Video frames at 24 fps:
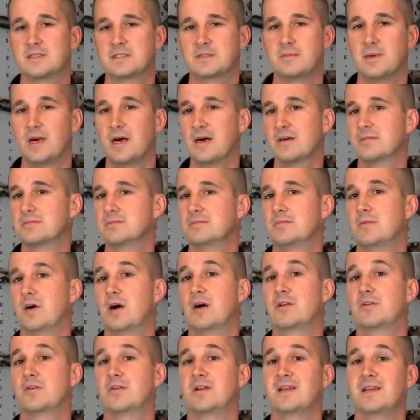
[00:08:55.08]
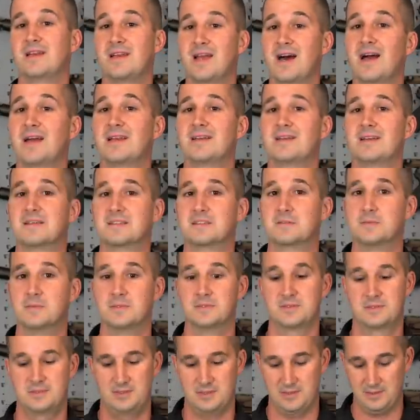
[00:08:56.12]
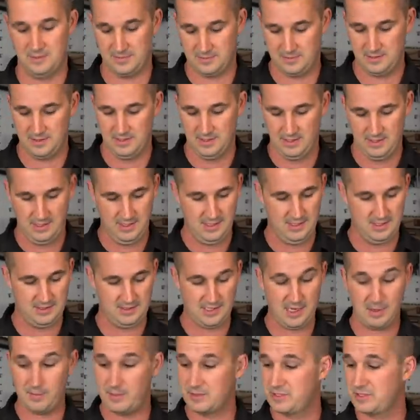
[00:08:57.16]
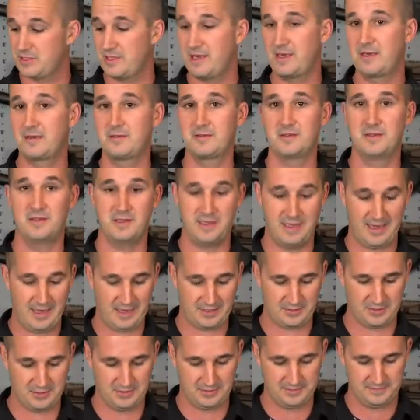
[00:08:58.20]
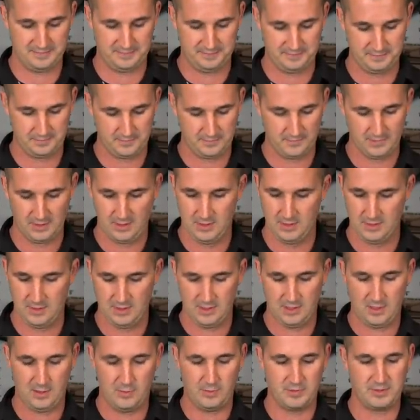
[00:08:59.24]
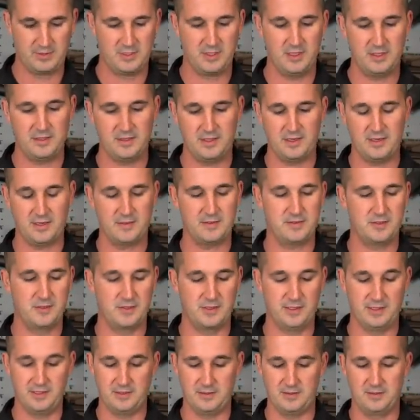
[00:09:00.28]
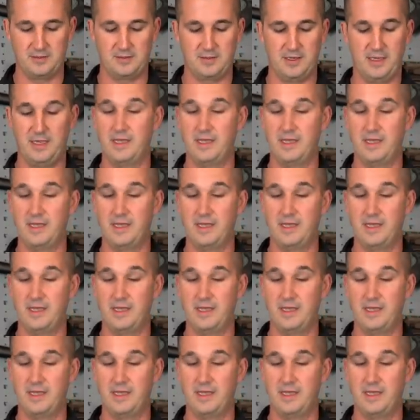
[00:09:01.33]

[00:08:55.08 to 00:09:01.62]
is about 109 decibels, so not much louder than the action. Uh, when you're done there, you can either